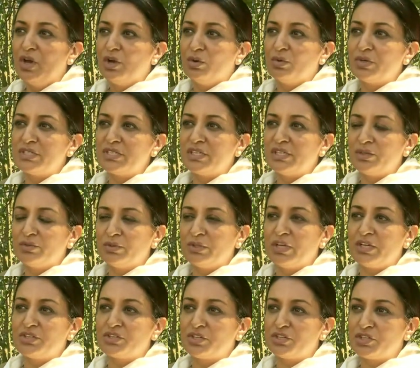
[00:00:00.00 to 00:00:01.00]
was in a
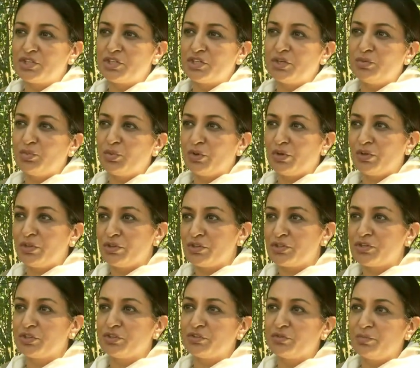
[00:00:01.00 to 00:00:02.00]
relationship where there
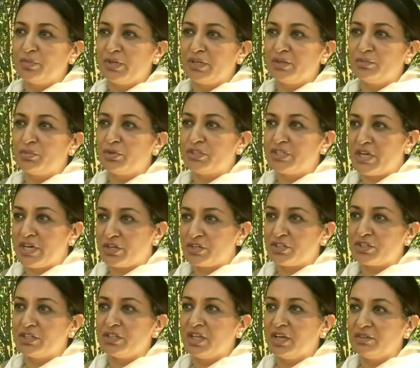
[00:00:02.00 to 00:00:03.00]
should have been
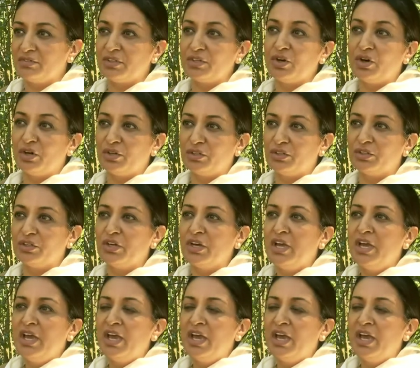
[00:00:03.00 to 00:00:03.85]
protection, love, and honor.